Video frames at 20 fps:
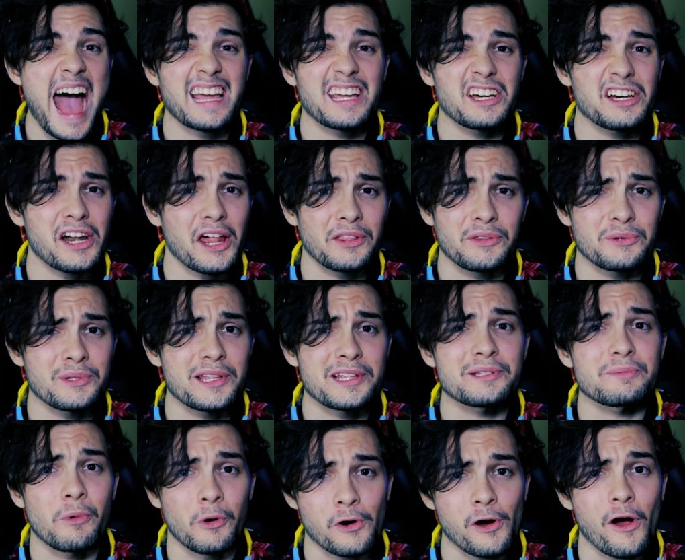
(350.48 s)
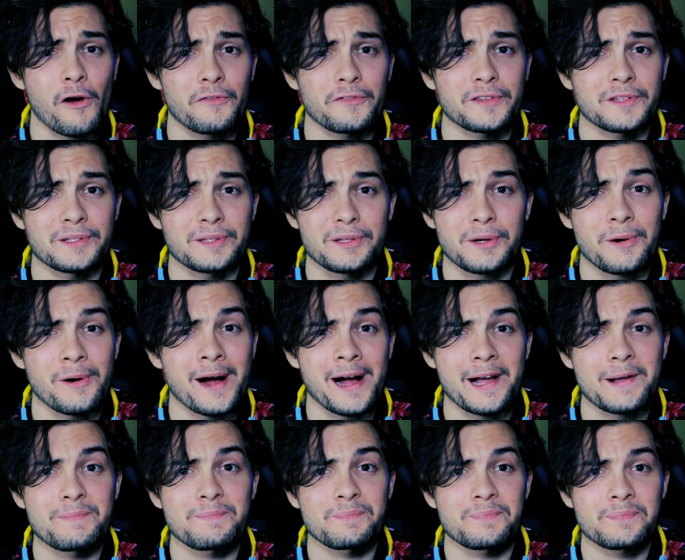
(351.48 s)
I gotta do this more often, don't
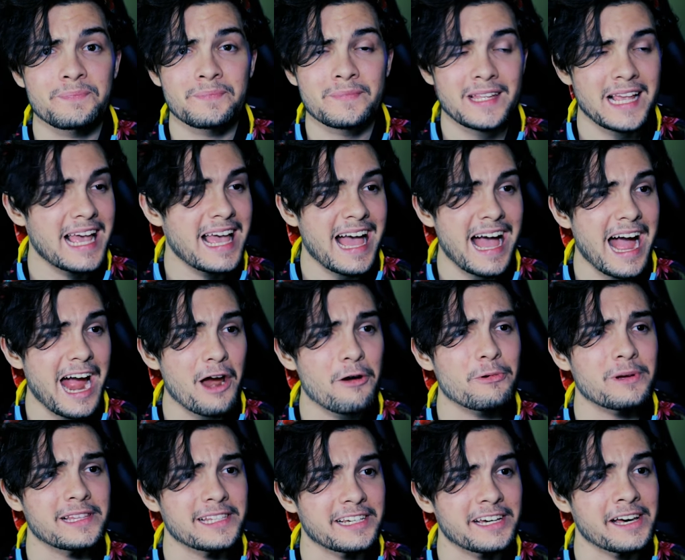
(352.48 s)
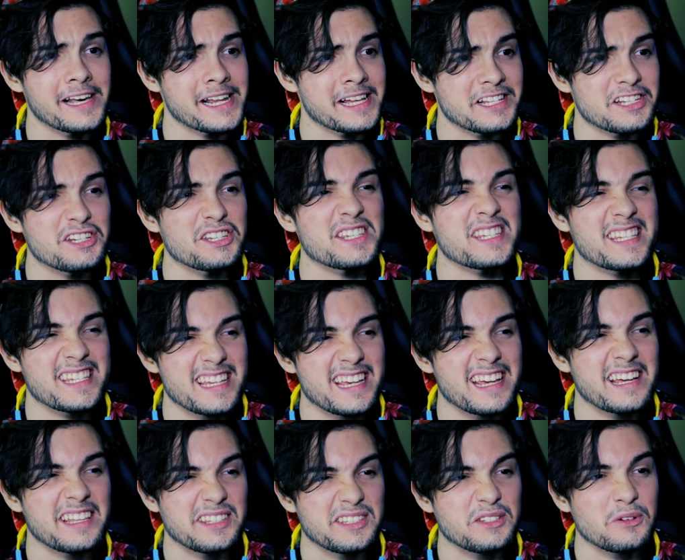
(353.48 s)
I? I really gotta just
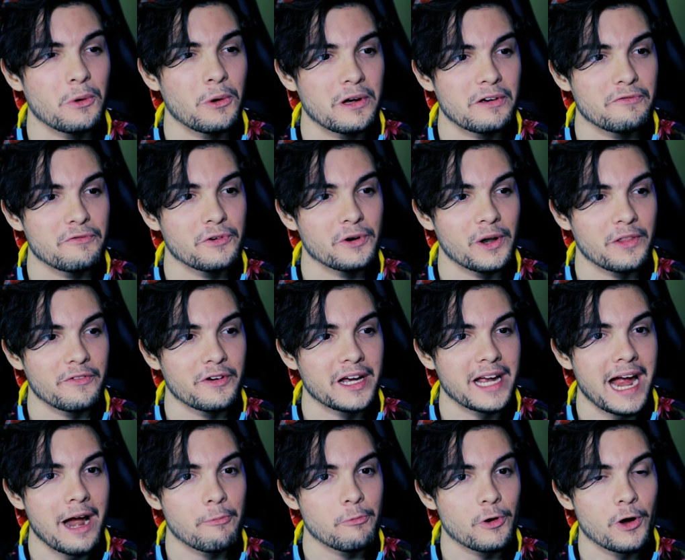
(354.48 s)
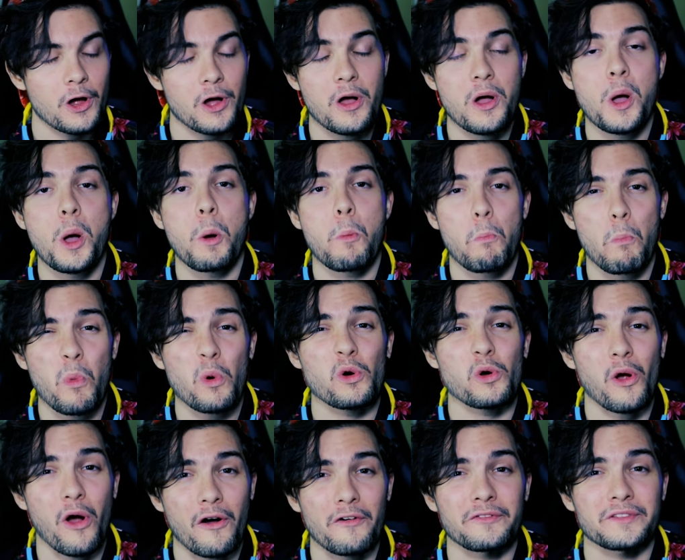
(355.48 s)
sit and talk in front of the camera
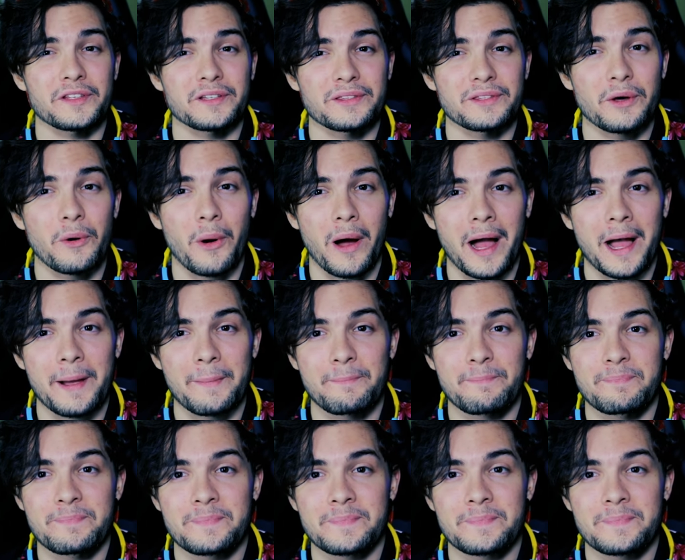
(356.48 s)
more often, don't I?